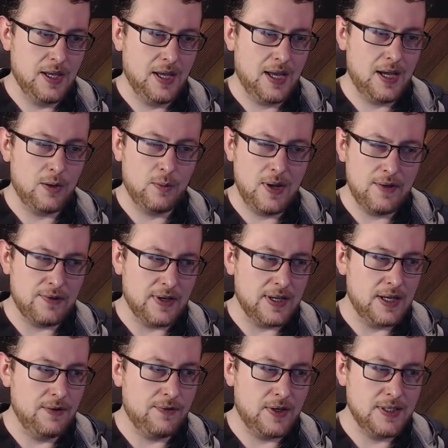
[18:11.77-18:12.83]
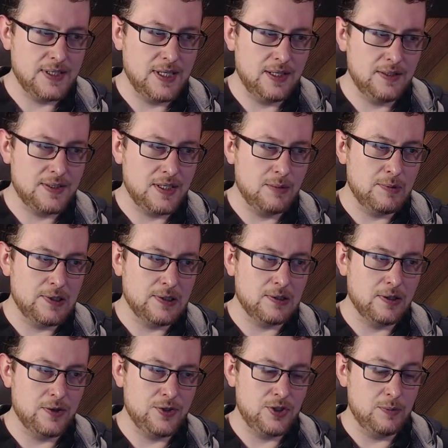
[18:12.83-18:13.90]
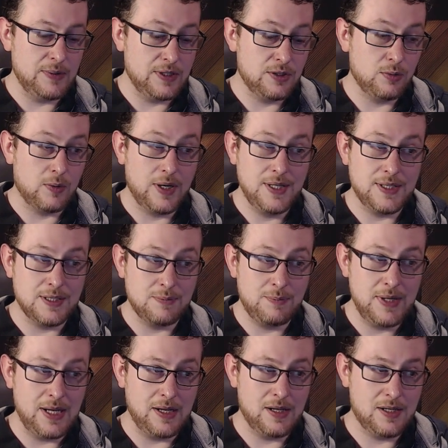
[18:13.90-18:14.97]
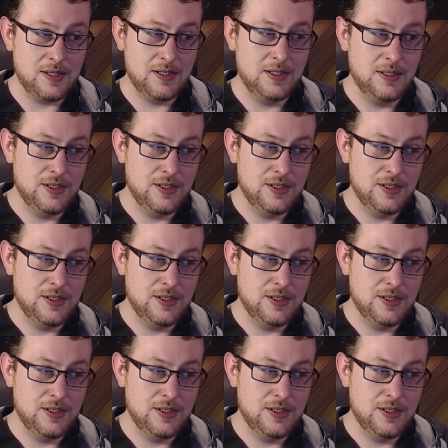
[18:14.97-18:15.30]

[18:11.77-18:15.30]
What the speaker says: However, if I tell Cinema the cloth should be twice as big,